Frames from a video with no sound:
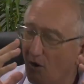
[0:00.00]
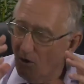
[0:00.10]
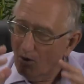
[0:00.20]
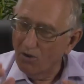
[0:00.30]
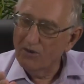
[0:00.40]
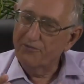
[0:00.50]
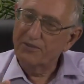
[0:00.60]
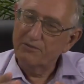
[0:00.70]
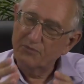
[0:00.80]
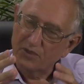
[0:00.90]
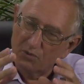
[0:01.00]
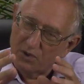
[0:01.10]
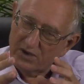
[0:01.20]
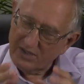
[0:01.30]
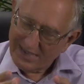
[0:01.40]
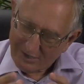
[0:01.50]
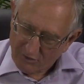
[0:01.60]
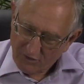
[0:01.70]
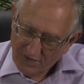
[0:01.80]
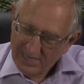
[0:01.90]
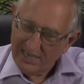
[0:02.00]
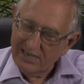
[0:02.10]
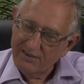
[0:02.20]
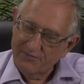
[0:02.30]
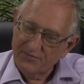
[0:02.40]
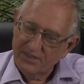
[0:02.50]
all of them were agreed,